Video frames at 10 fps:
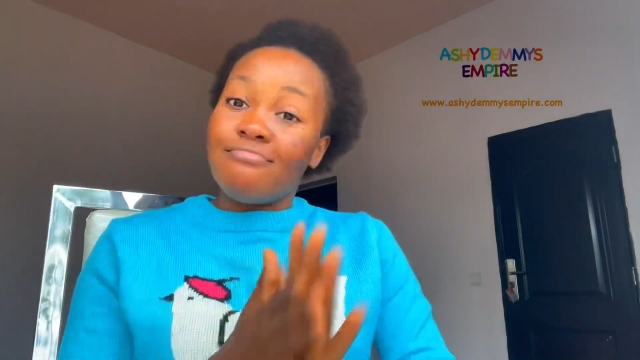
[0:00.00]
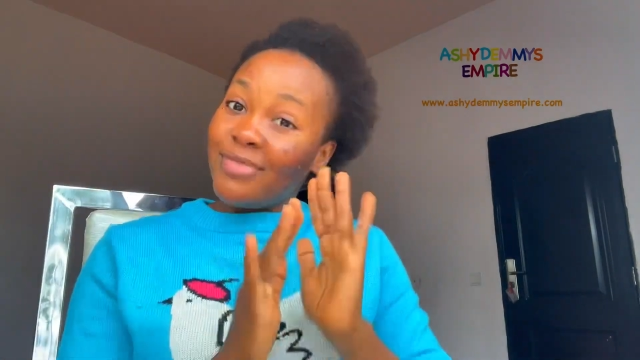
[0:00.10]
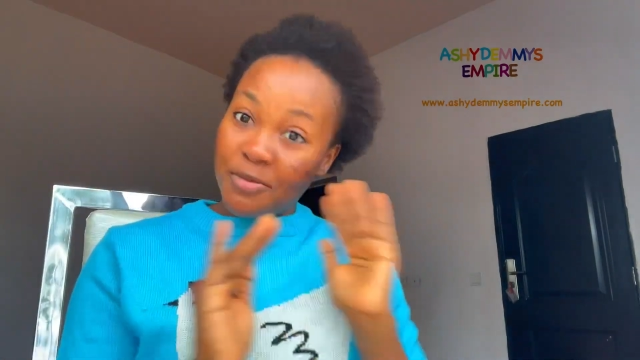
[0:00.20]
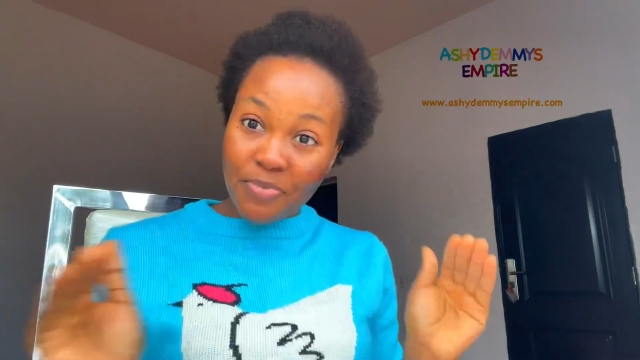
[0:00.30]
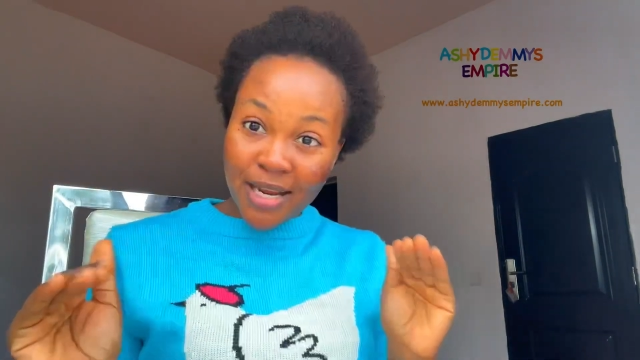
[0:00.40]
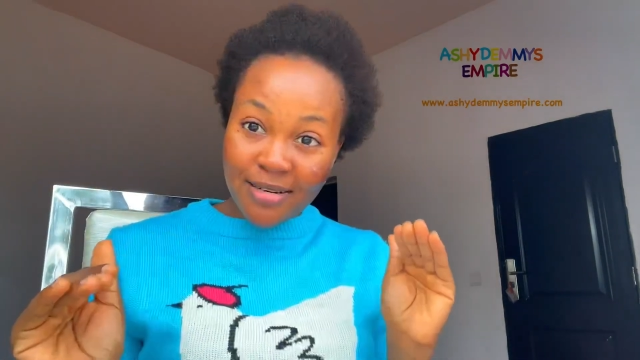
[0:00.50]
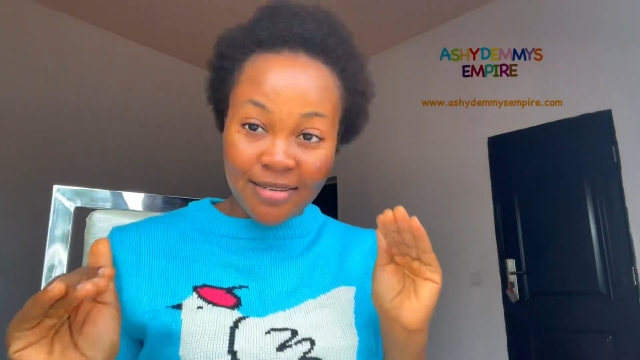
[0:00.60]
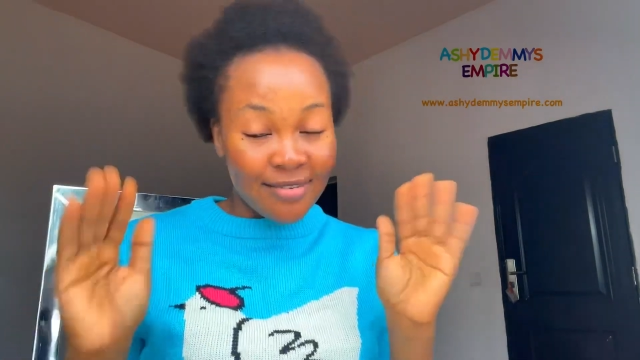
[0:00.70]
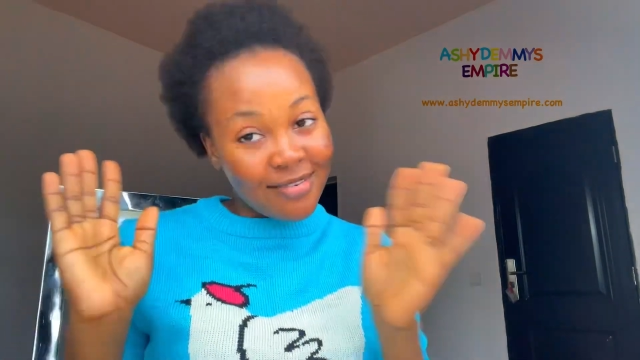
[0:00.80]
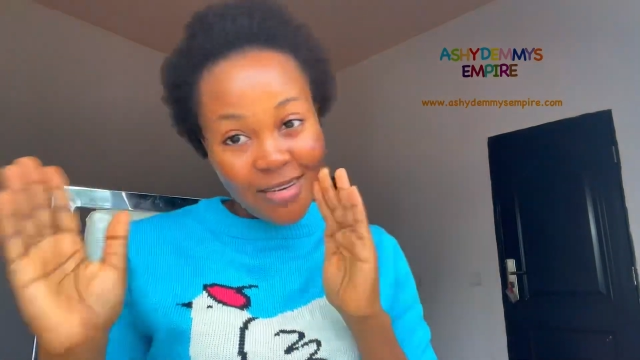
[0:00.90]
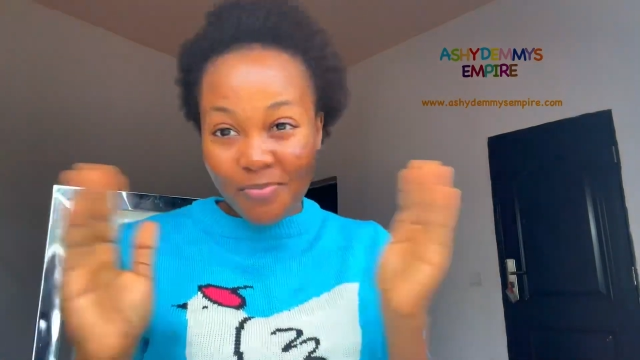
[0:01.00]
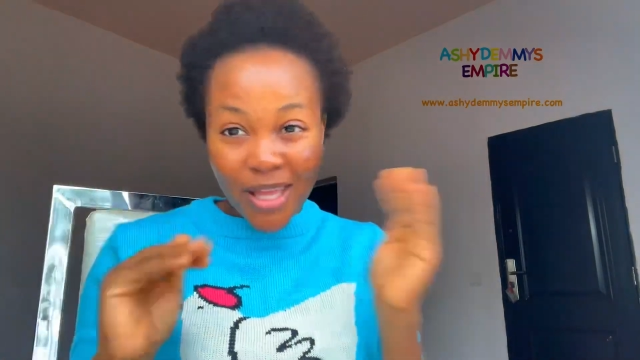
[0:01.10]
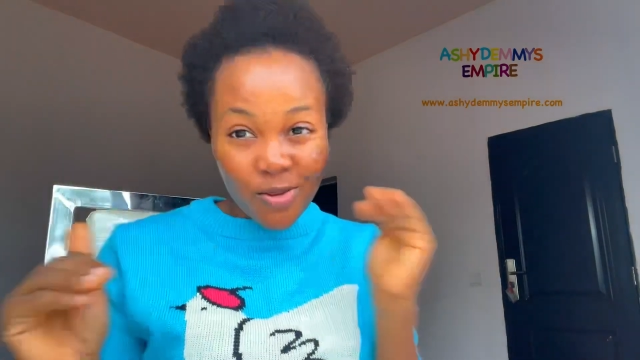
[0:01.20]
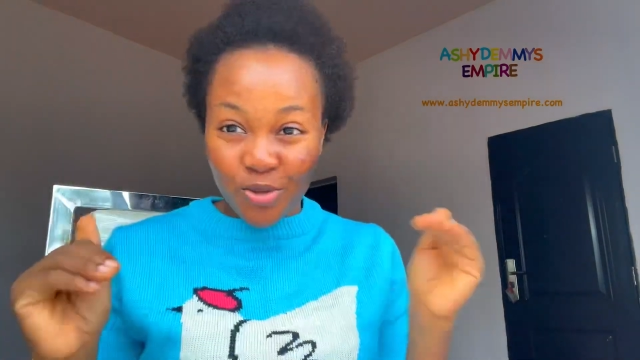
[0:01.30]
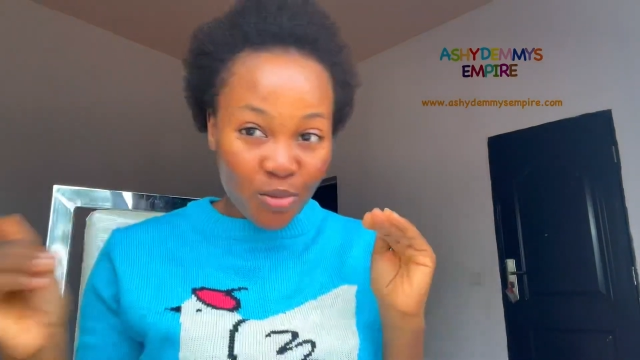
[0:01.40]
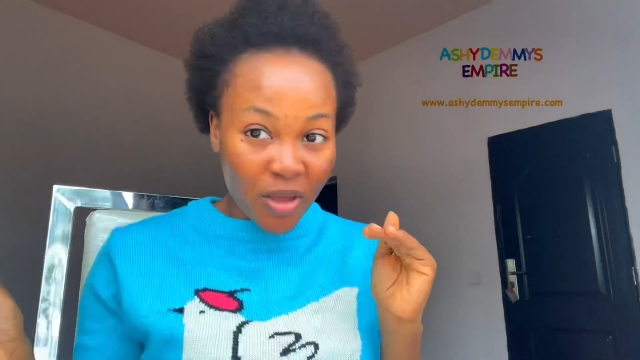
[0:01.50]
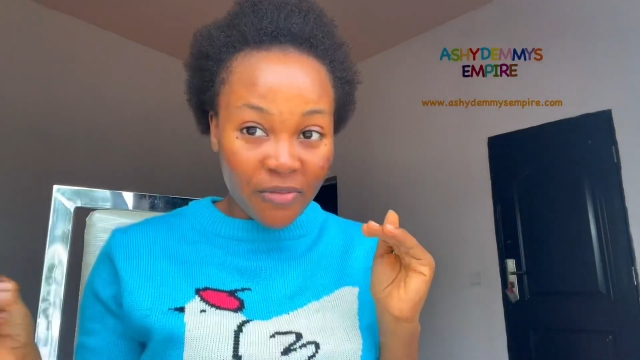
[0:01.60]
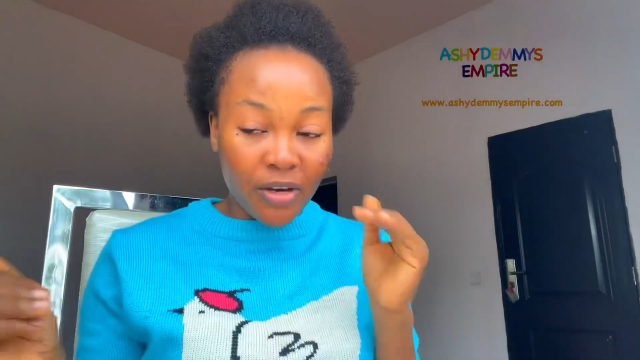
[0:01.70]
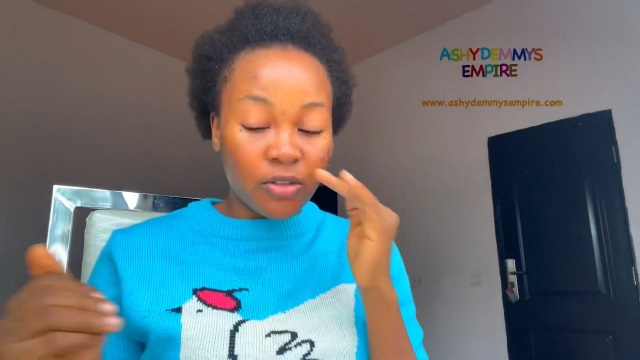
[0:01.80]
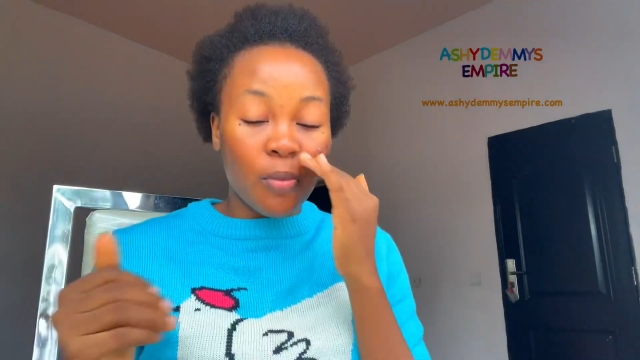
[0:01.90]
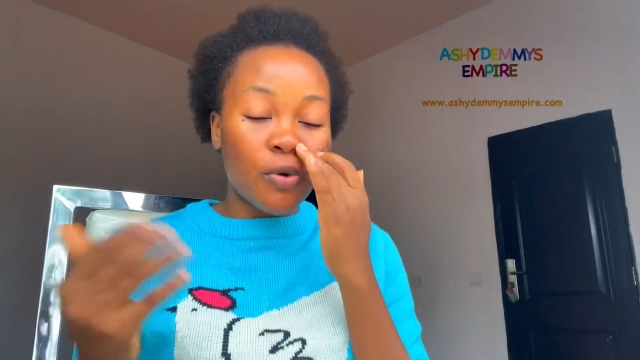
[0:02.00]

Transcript: Depending on so many factors,